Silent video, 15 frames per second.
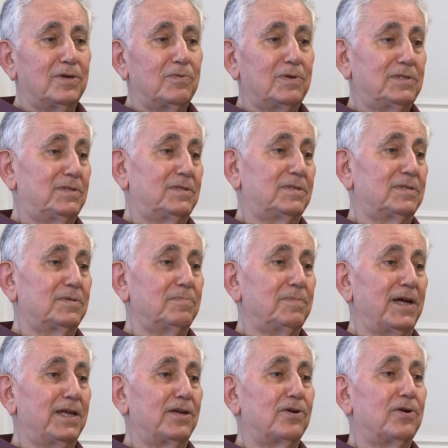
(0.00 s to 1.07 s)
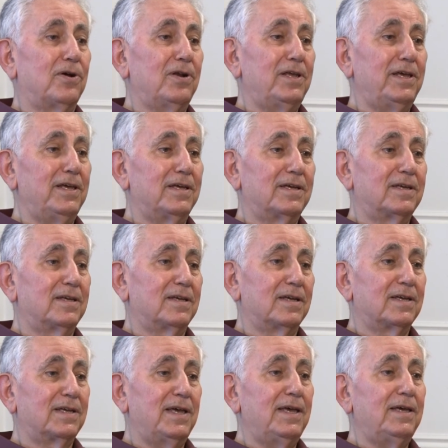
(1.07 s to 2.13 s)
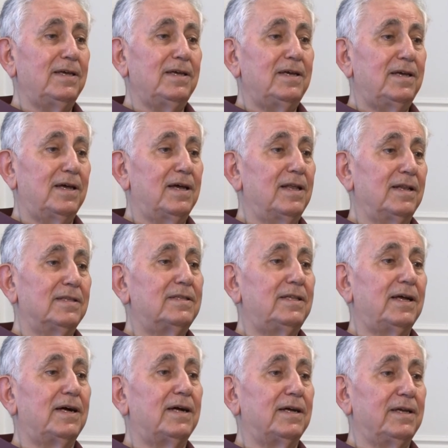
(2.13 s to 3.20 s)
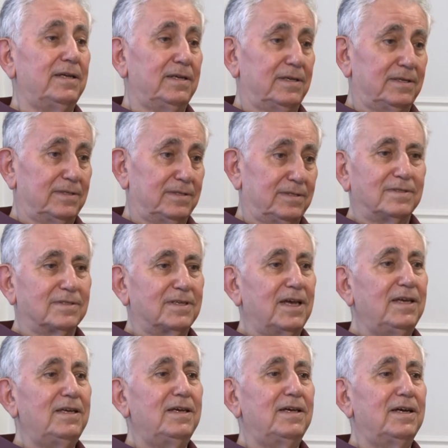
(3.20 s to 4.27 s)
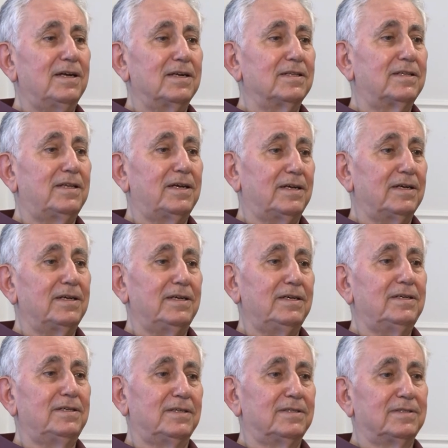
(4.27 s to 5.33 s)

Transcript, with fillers: was my colleague, King El-Tai. King El-Tai